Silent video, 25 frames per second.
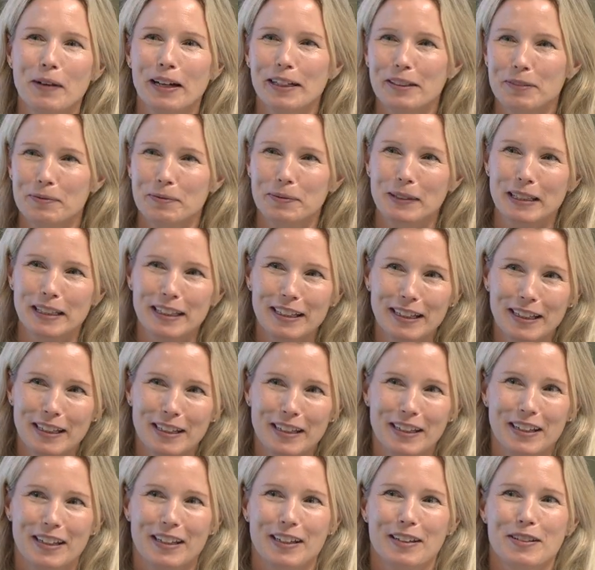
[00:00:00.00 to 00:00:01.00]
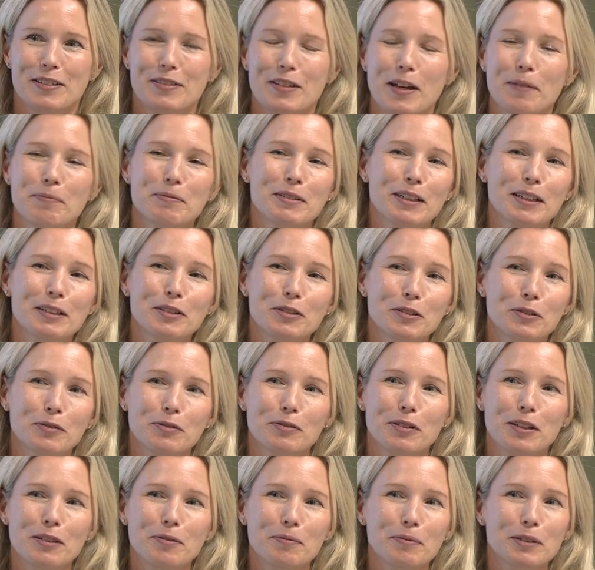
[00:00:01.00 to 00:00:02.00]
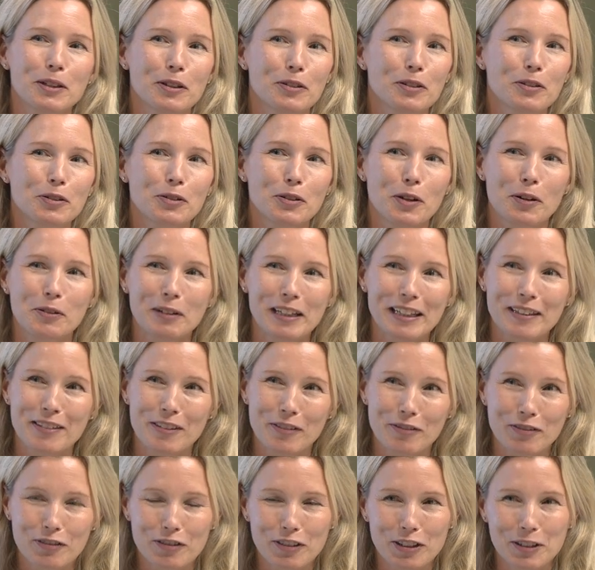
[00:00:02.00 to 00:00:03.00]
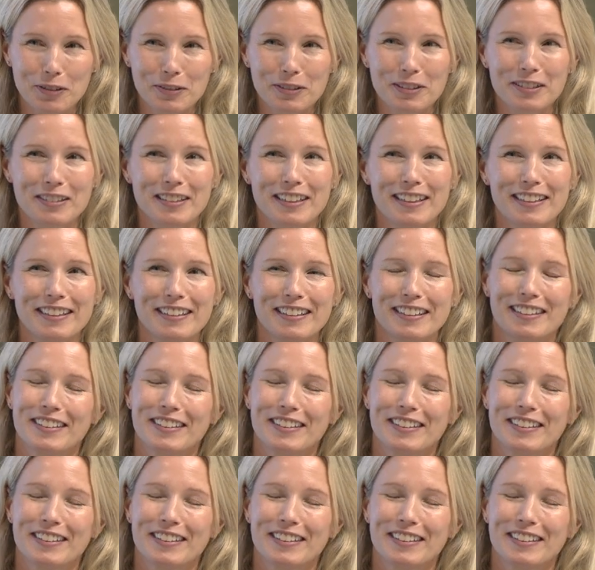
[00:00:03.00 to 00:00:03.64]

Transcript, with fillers: might be subject to rhythm control in the future?